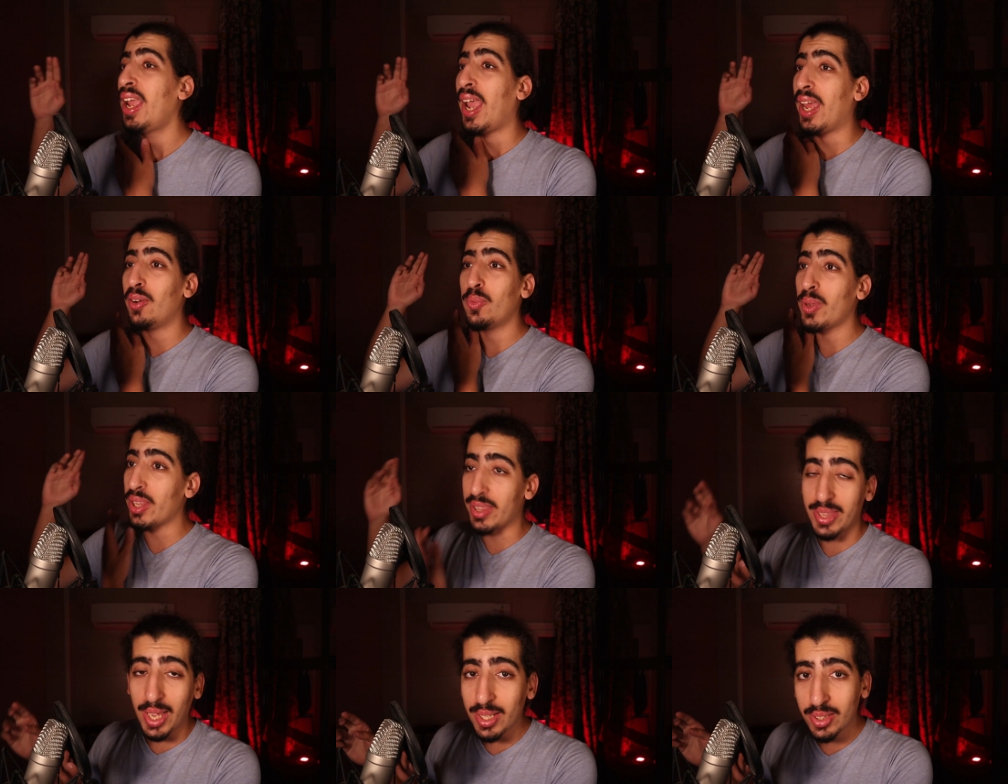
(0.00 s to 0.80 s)
and
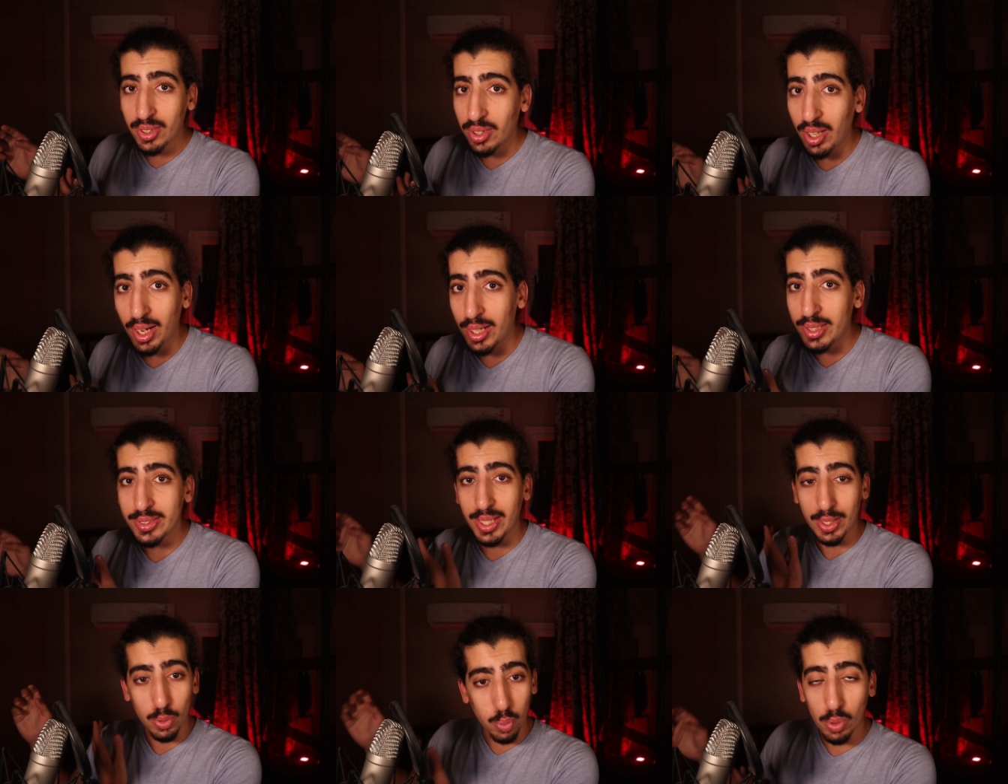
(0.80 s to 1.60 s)
with that client,
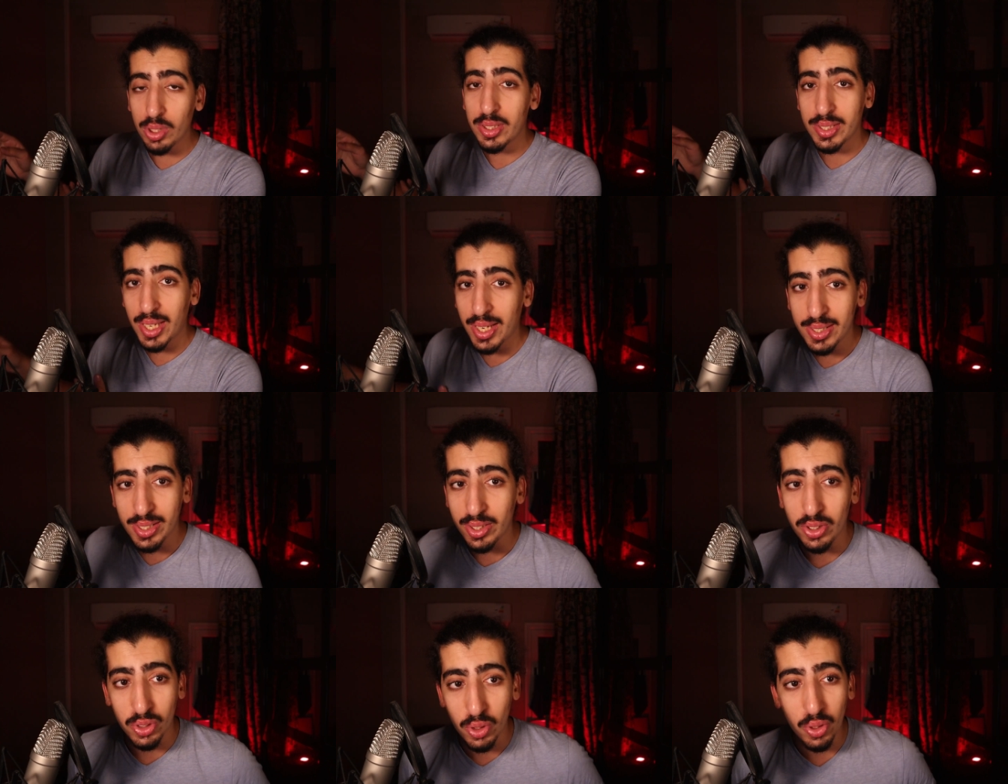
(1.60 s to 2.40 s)
at worst case
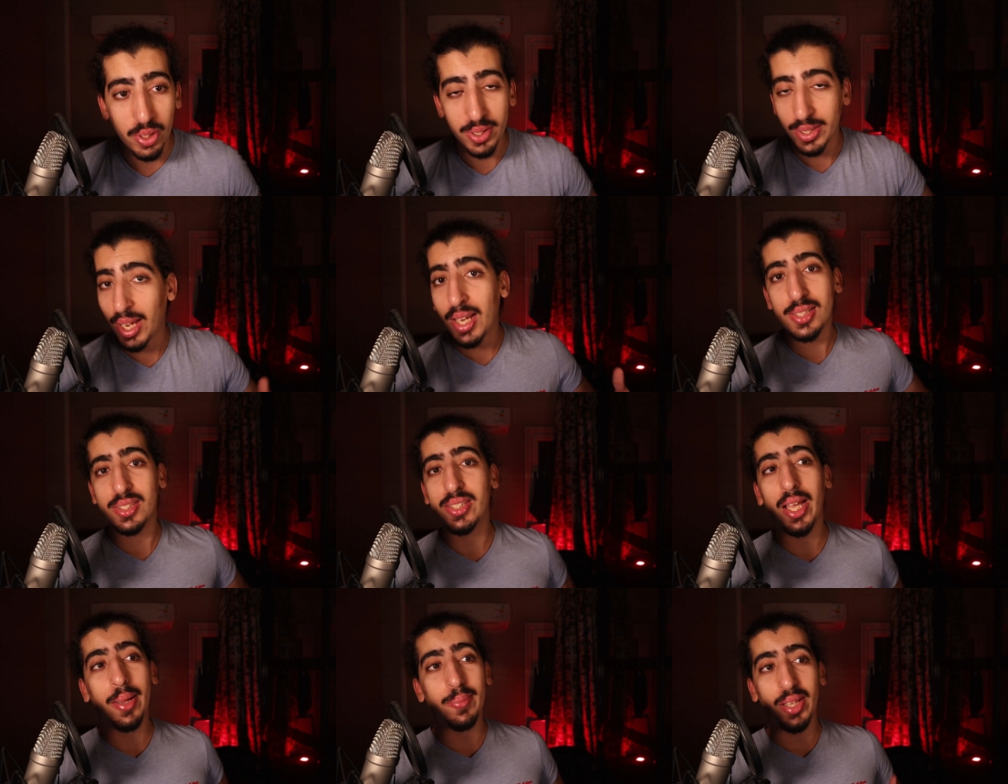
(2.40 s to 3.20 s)
it took last
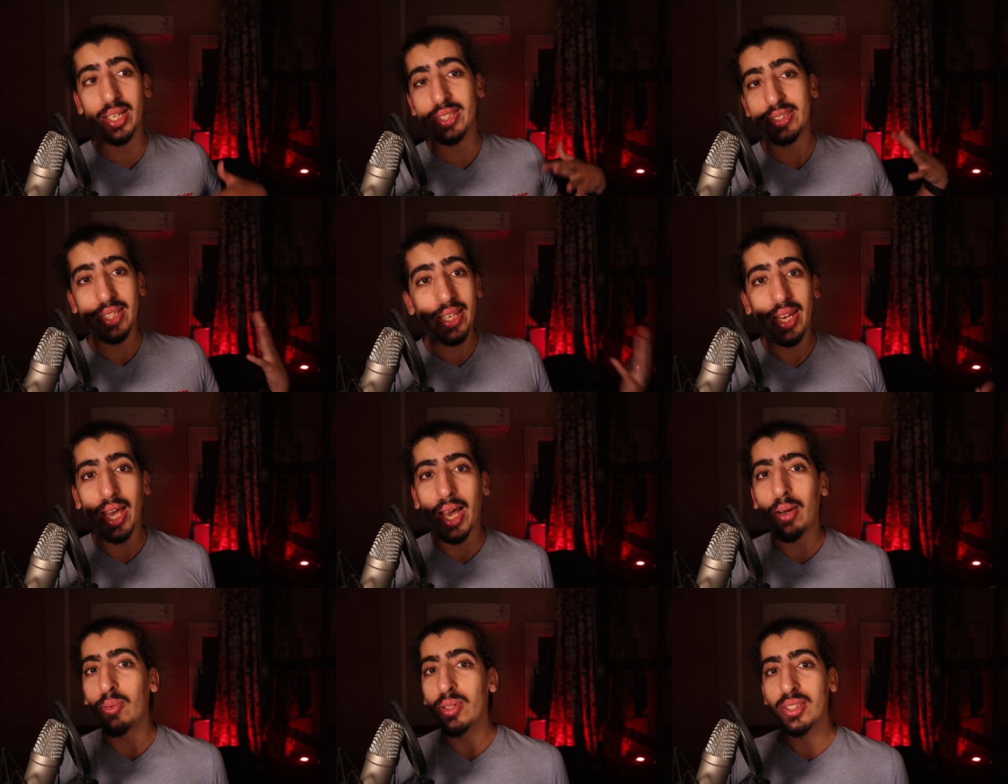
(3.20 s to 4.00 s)
time like 10
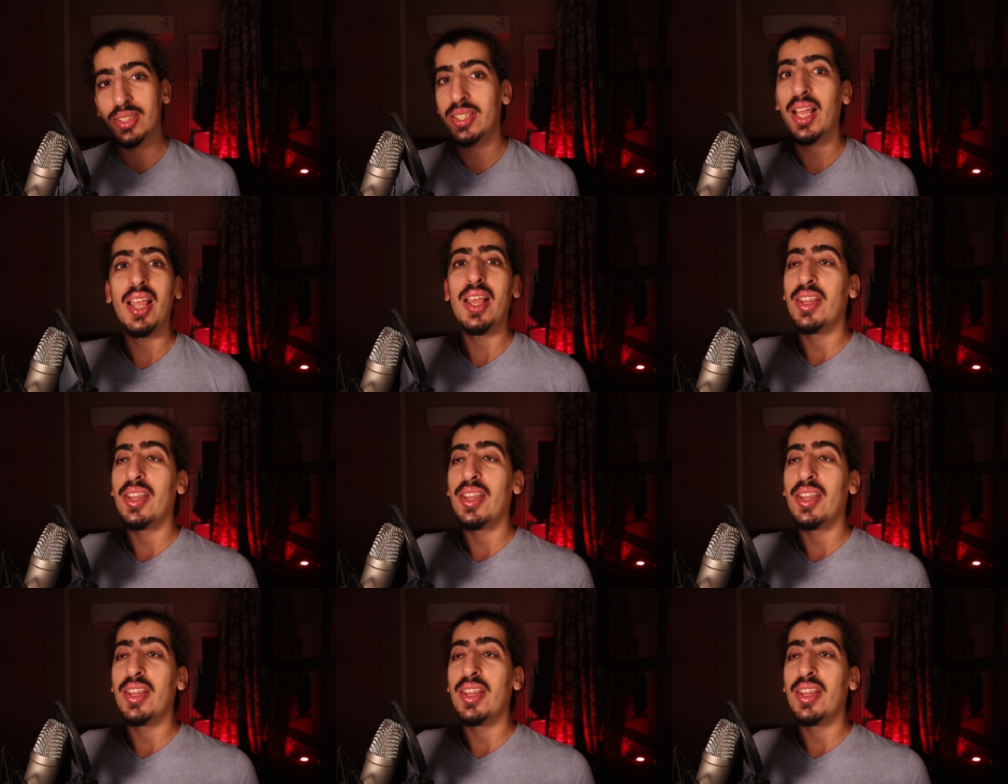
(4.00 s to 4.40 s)
hours,